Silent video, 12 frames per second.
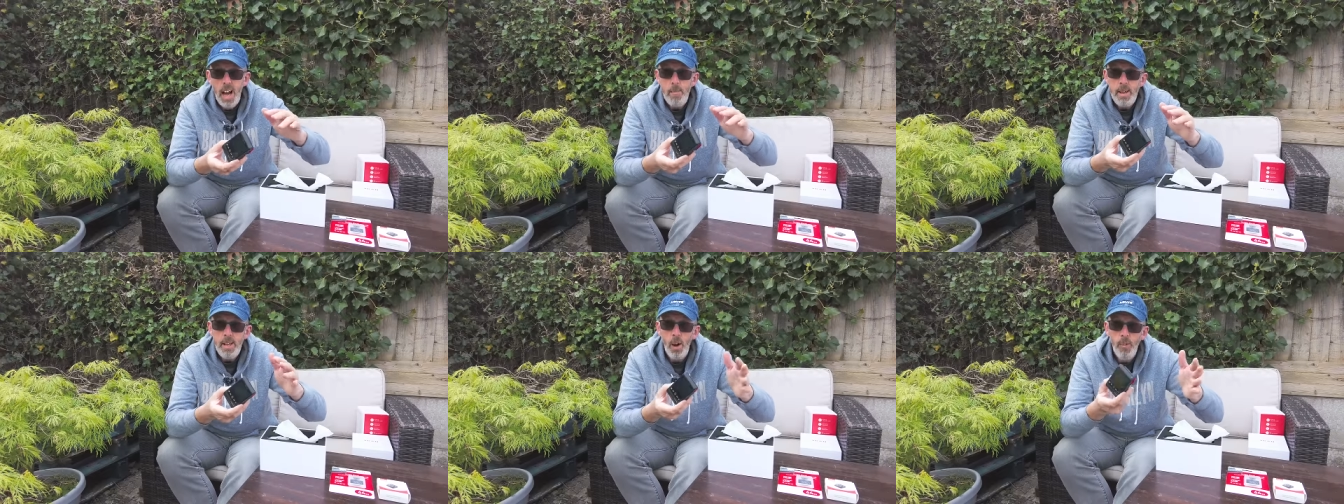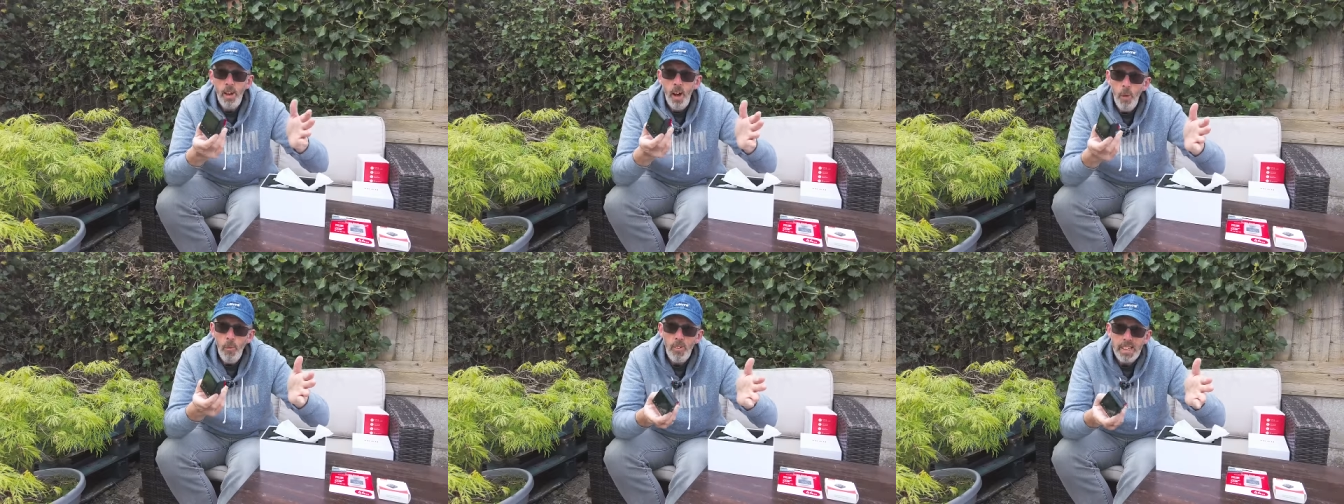i mean um,
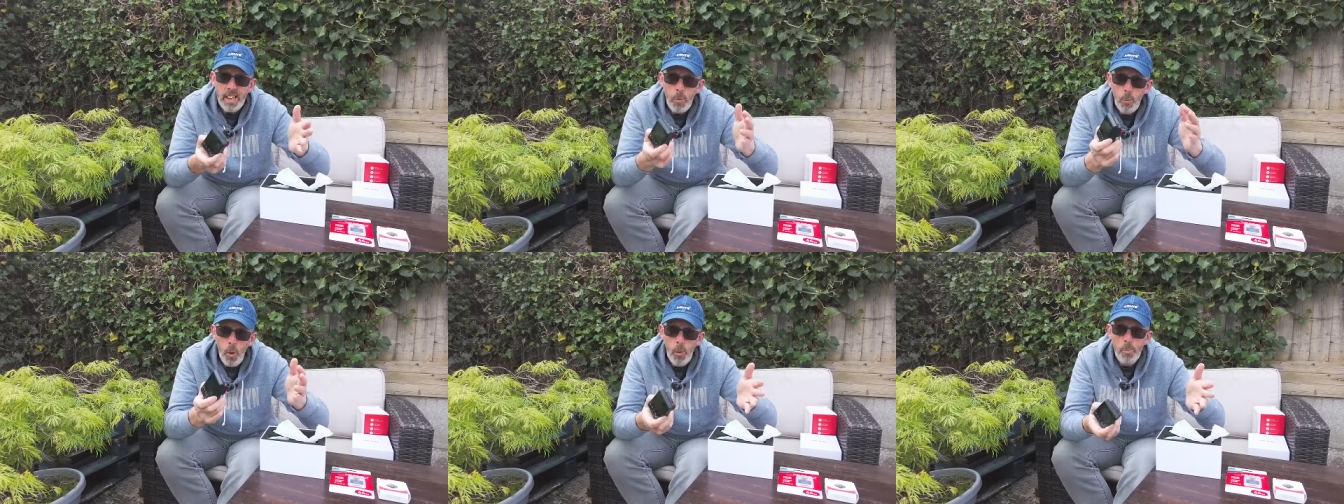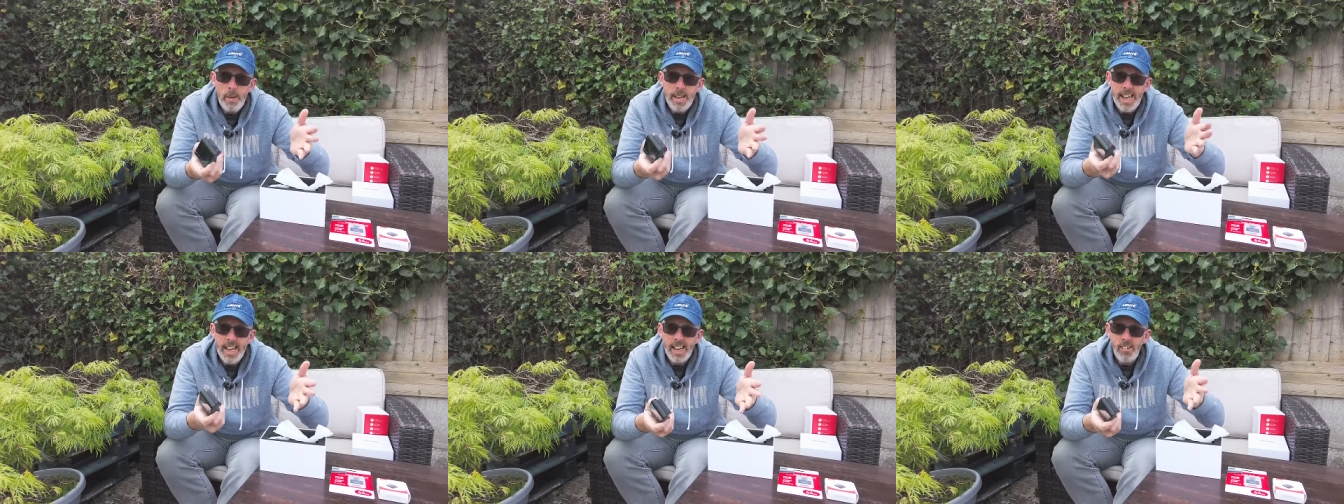hopefully you won't
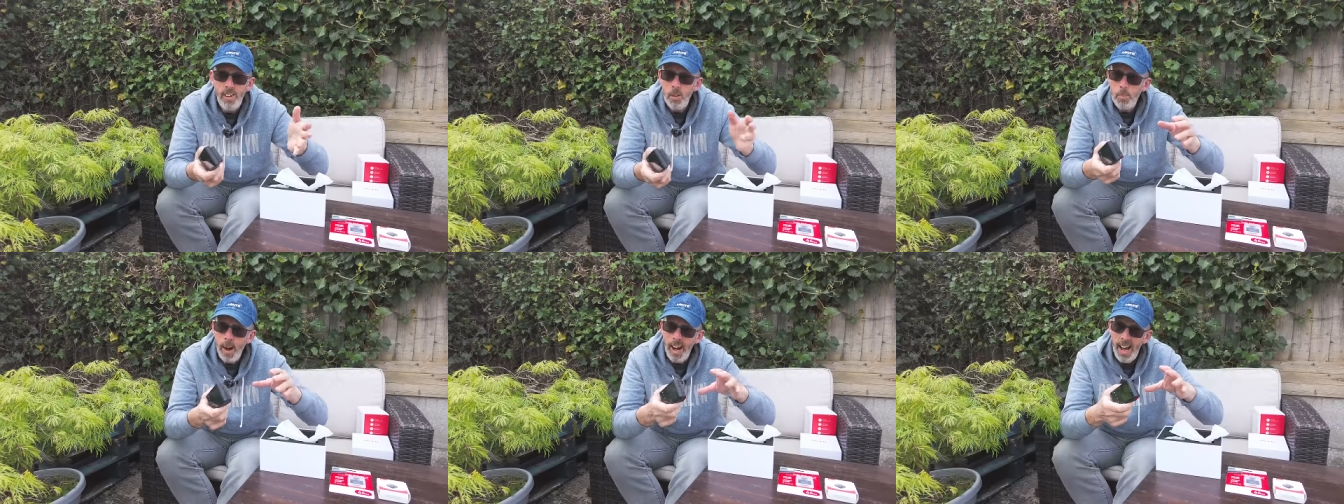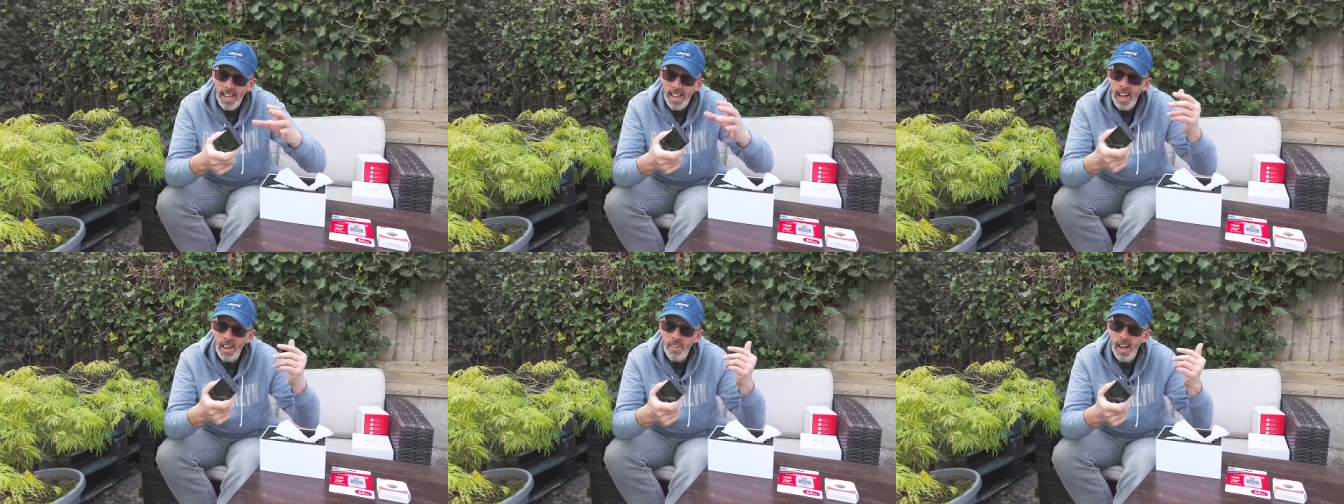be in a crash but i
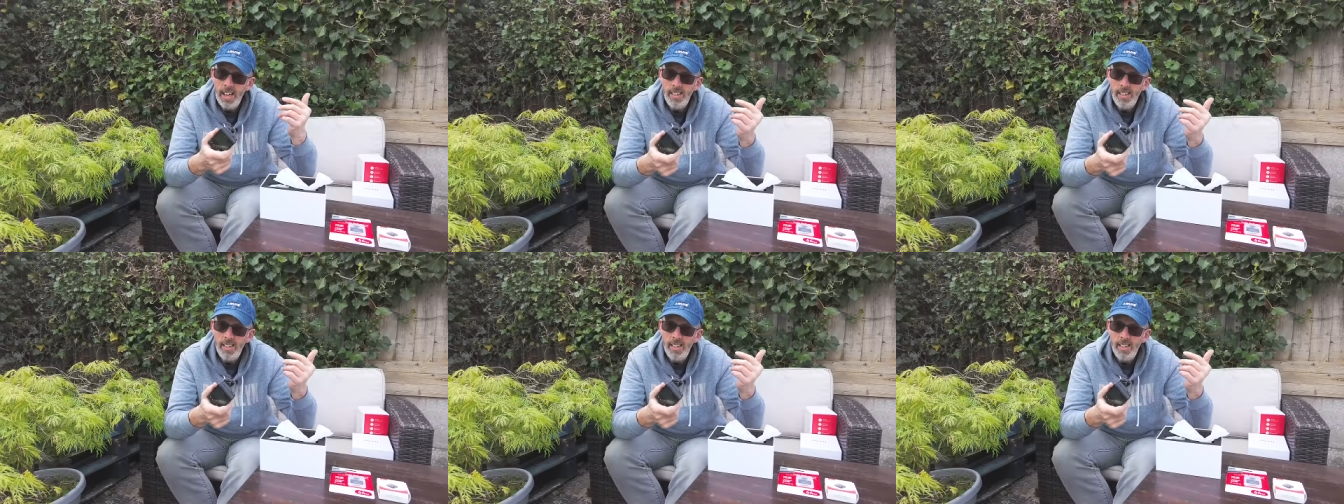have a,